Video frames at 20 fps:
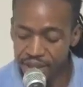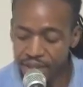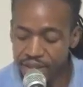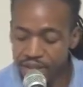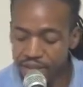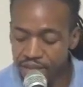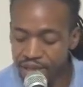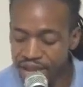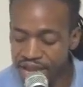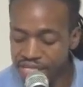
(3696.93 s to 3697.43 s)

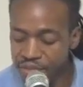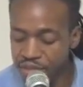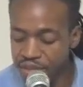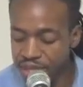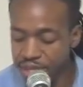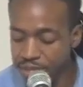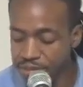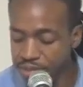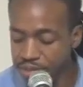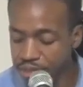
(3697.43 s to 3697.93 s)
So, as we
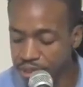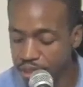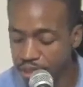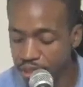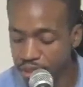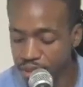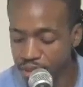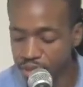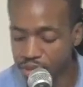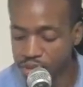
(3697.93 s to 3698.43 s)
come to a
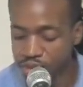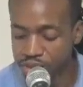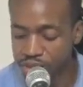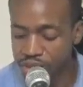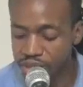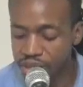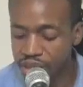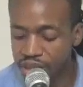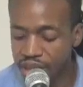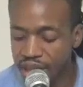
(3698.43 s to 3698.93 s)
close,
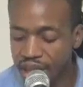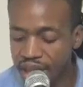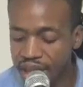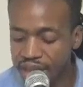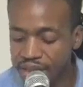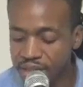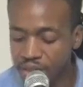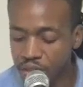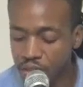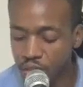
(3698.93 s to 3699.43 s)

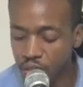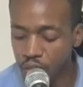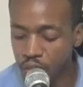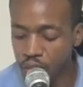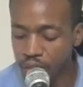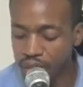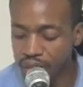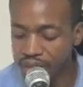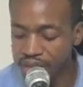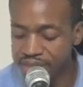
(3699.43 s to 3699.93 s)
I don't
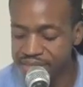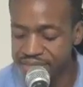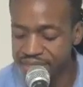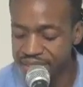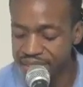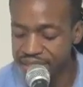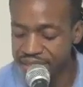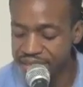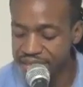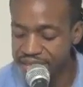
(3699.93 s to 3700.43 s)
want us to
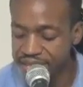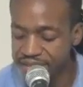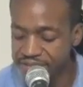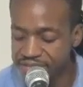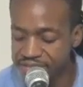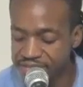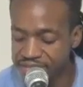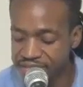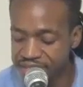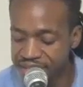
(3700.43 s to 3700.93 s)
leave
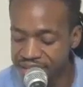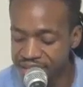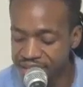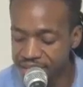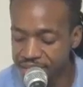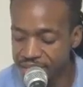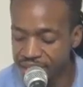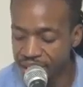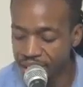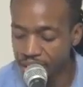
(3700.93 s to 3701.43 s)
just thinking
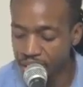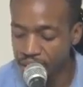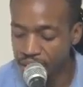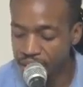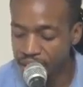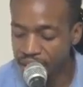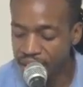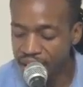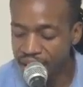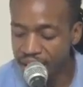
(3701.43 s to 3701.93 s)
about
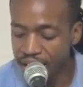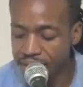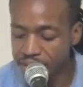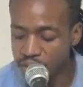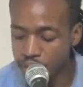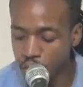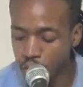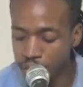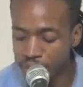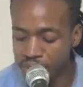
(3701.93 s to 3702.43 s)
how this
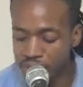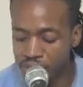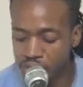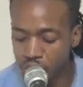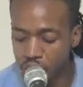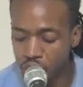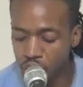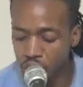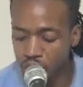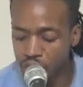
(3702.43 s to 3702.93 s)
woman
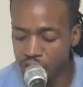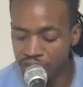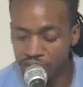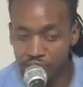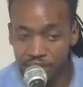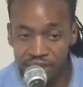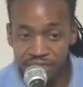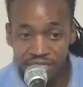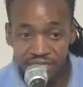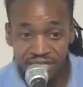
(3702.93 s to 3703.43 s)
stole her
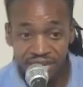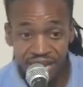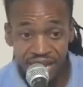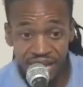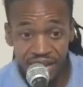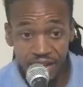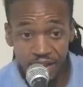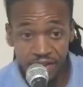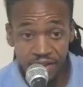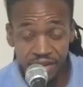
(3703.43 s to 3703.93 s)
friend's
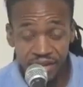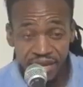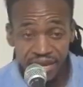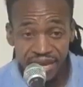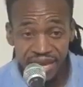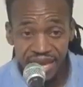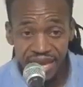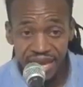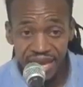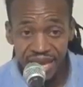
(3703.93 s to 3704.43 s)
child
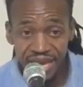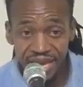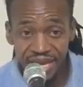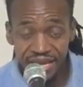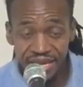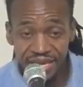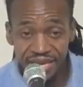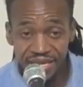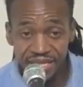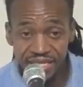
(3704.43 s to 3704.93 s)
and
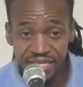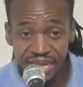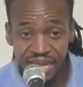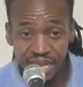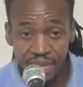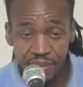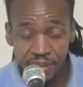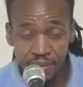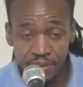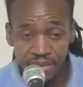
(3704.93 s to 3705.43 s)
King
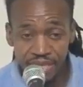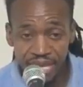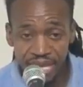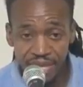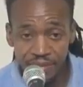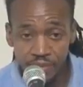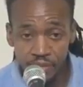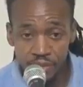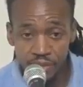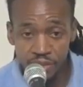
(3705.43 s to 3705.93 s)
Solomon was
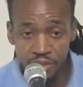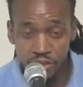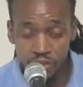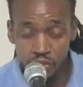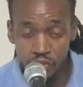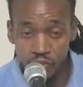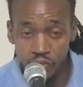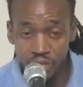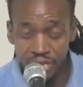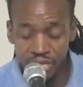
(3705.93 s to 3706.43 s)
able
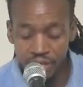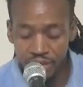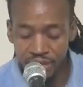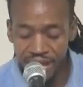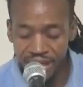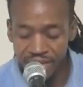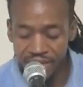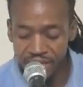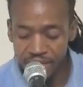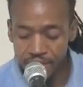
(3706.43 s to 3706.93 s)
to
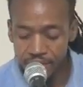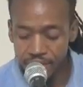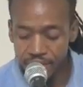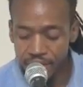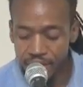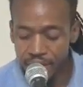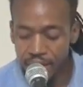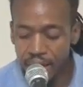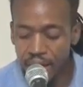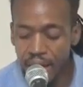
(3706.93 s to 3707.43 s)
reunite them.
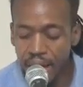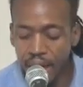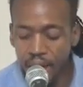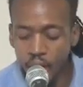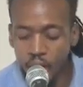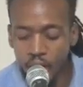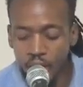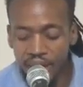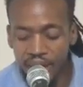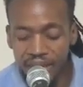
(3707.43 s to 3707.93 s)
I
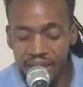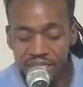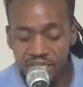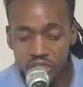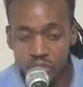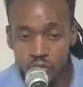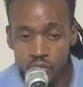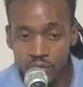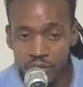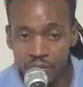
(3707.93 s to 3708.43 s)
want us
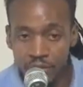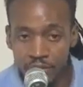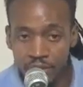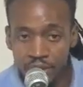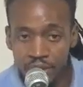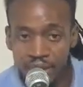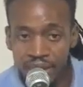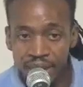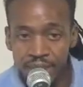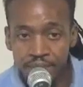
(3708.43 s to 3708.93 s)
to
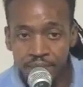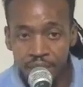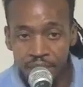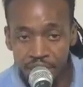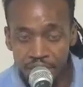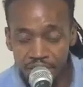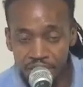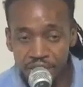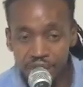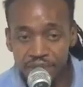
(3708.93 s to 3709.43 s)
remember that
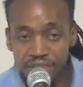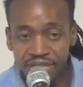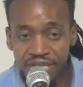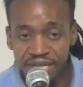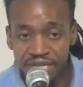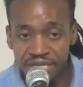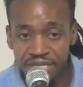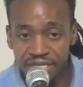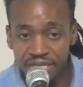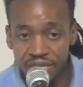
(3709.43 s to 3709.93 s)
mothers
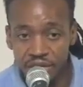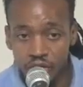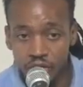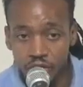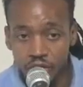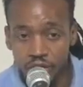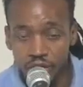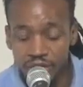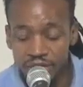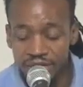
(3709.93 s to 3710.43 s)
in
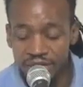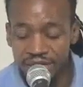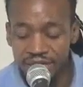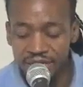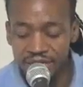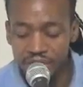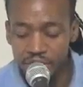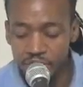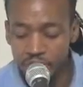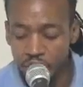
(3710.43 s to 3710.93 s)
general need
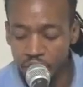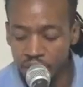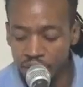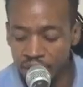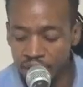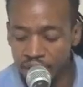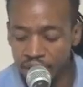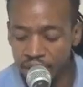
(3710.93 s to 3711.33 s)
support.